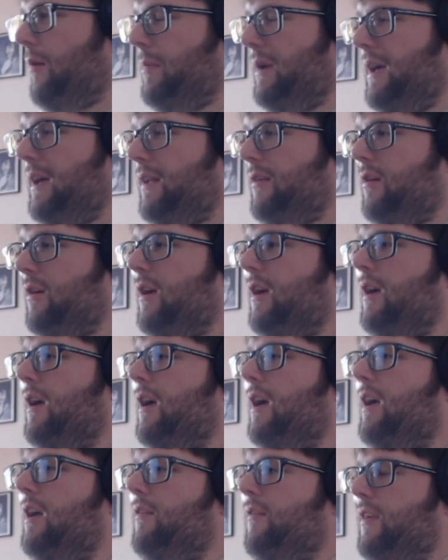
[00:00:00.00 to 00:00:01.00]
bed.
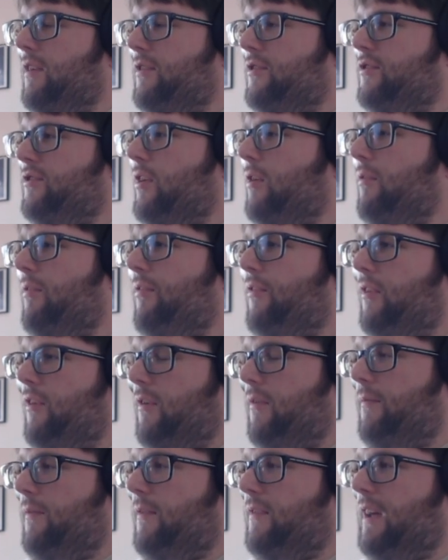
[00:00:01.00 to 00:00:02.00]
This
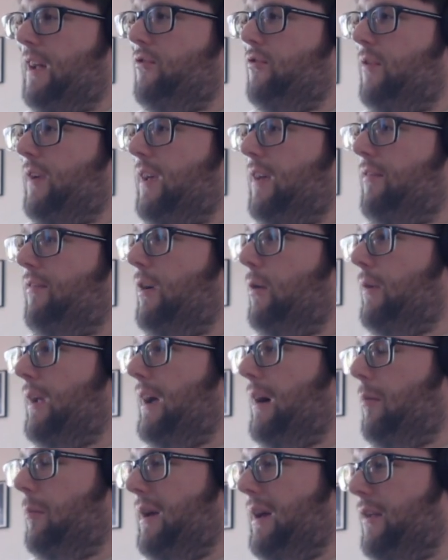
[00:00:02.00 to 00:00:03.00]
sofa is actually a
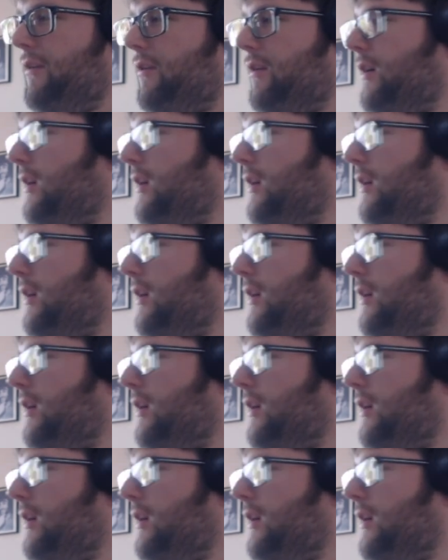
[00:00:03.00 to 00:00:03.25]
fold-out bed.